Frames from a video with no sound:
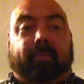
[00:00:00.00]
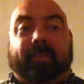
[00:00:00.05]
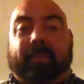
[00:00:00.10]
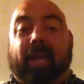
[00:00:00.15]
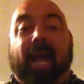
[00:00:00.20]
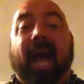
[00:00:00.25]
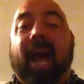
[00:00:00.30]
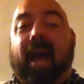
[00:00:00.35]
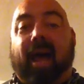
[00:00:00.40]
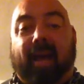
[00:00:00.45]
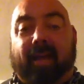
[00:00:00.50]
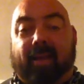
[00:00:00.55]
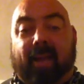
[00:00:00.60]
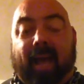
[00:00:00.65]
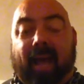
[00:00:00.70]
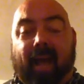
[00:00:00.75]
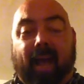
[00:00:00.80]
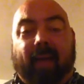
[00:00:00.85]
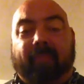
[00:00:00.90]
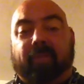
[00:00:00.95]
You
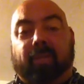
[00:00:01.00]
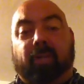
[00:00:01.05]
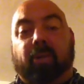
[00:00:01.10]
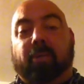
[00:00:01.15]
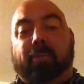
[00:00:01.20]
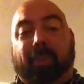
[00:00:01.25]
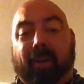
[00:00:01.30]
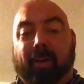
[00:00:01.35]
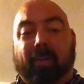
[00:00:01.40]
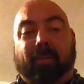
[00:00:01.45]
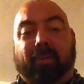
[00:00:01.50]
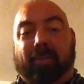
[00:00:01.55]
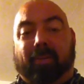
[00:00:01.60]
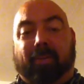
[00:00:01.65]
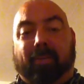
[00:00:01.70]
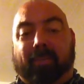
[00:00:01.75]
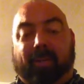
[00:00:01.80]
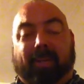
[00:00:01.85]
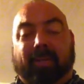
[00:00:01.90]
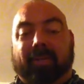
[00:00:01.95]
have to do
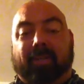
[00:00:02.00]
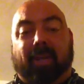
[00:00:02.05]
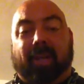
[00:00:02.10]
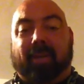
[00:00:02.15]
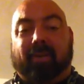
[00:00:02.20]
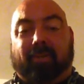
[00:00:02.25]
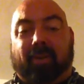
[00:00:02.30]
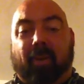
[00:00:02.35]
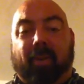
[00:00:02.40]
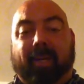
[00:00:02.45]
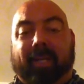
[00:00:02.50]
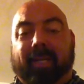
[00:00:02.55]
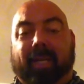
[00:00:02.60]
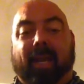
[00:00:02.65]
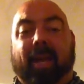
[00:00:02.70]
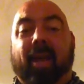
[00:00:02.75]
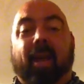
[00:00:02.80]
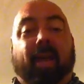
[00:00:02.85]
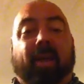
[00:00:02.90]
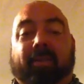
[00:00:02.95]
both, because it's going to
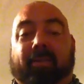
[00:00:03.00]
get,